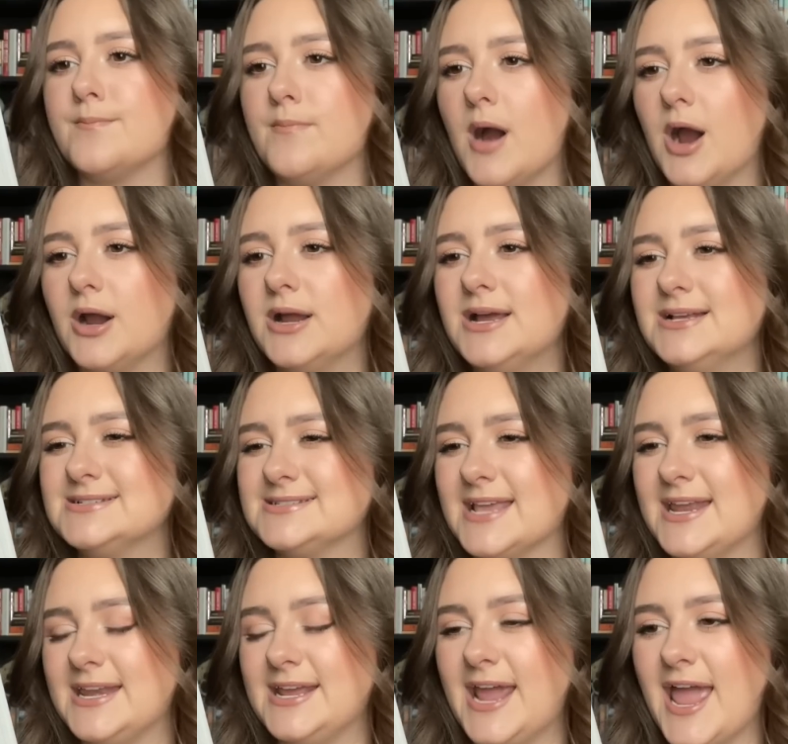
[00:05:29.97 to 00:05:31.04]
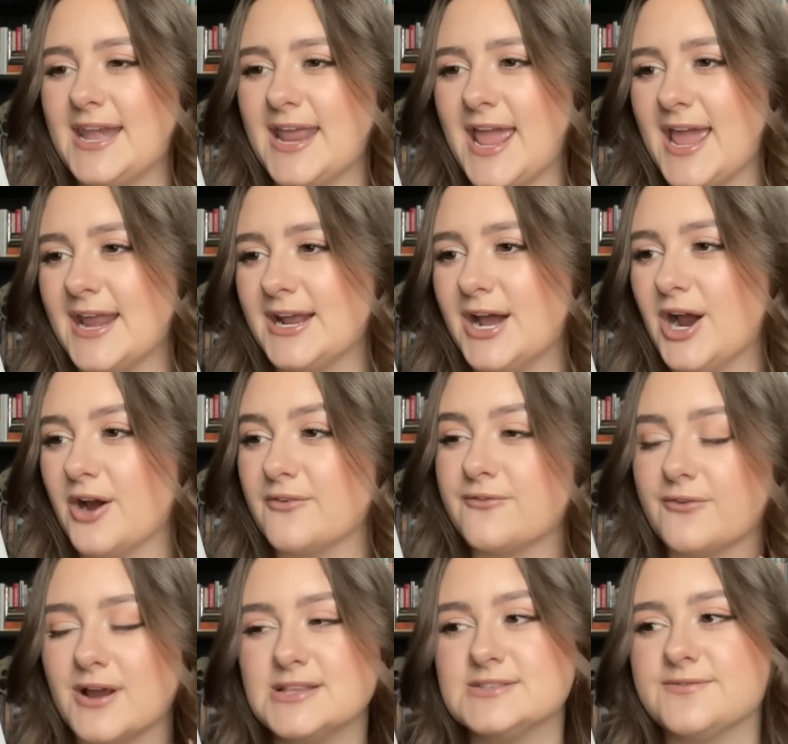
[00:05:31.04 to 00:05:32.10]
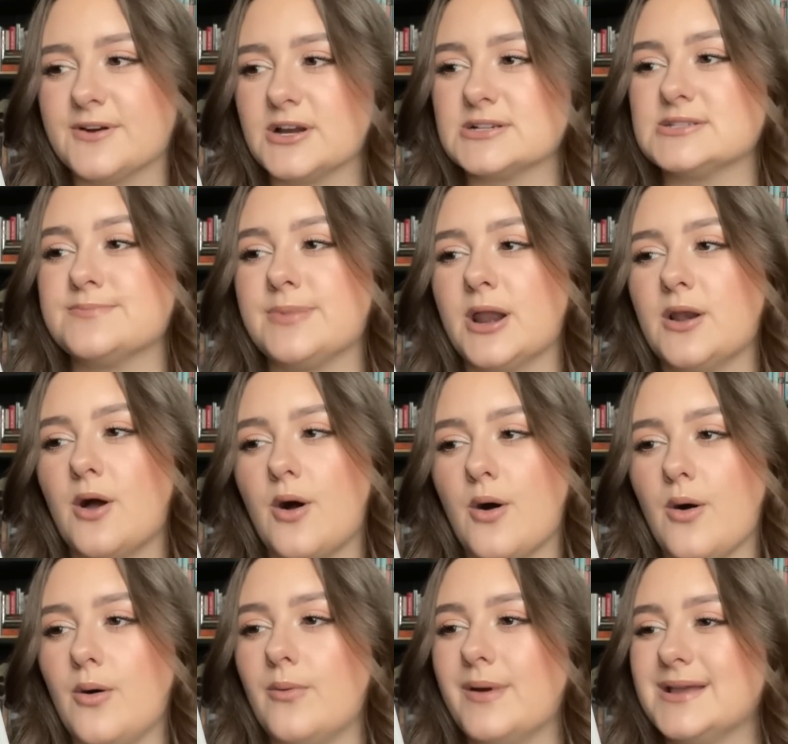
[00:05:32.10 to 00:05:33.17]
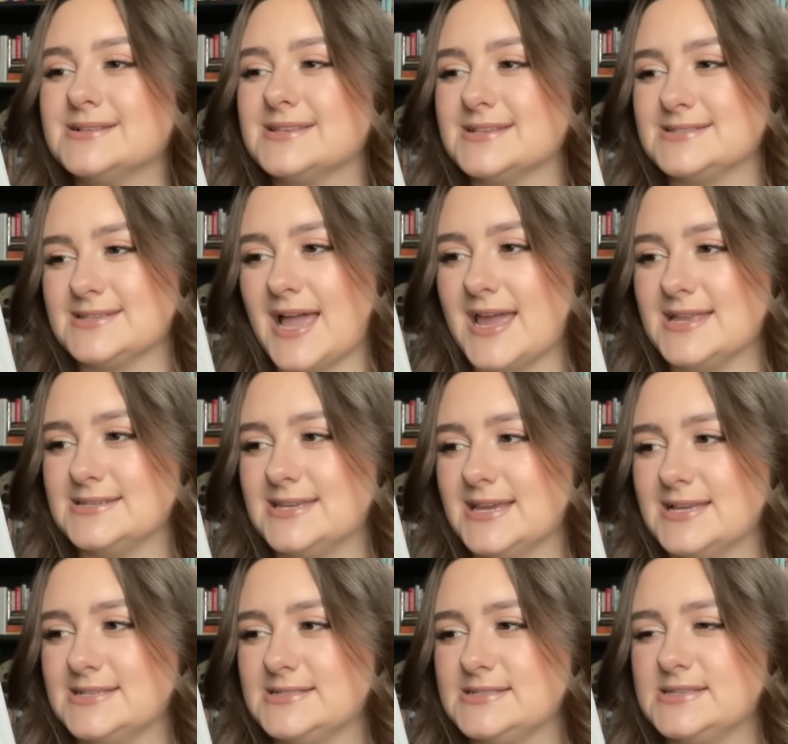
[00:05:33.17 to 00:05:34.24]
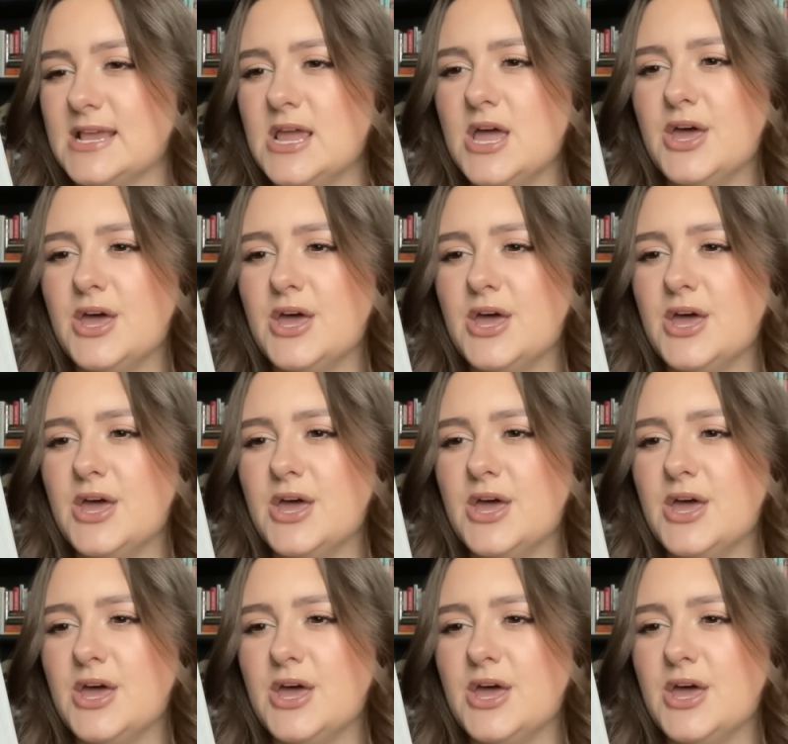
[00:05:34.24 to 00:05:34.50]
Mara, Sadie, and Hannah are friends first but always scientists.